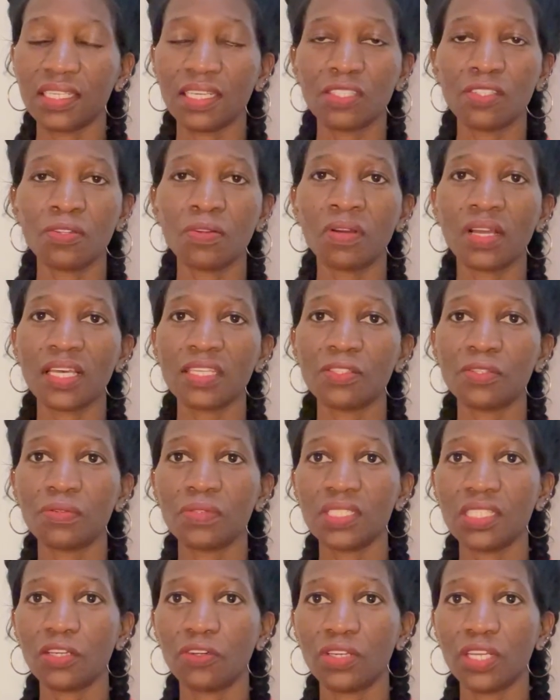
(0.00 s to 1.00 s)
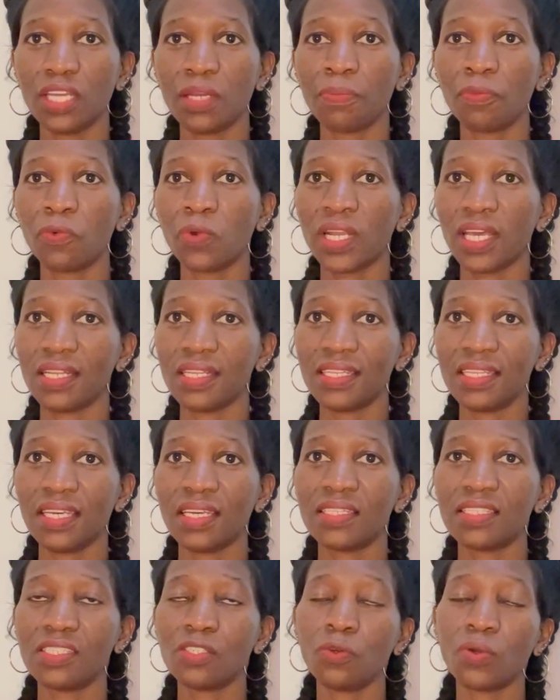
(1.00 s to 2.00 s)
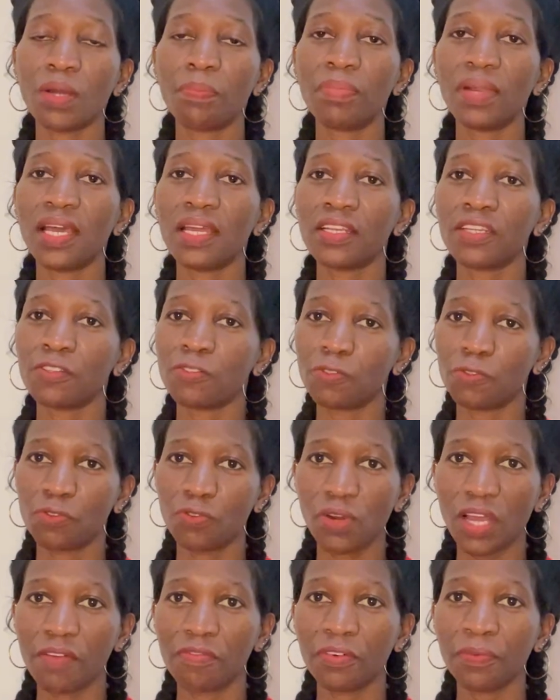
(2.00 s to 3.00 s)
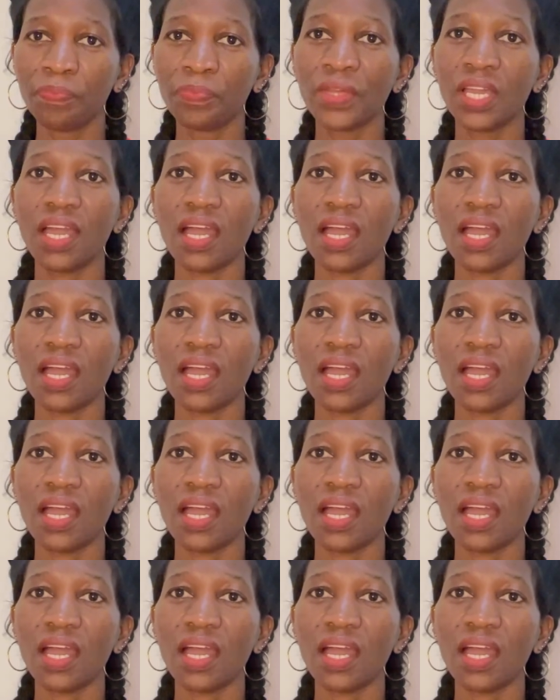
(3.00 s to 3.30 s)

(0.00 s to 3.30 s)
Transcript: as long as you tell them the date you are planning to travel.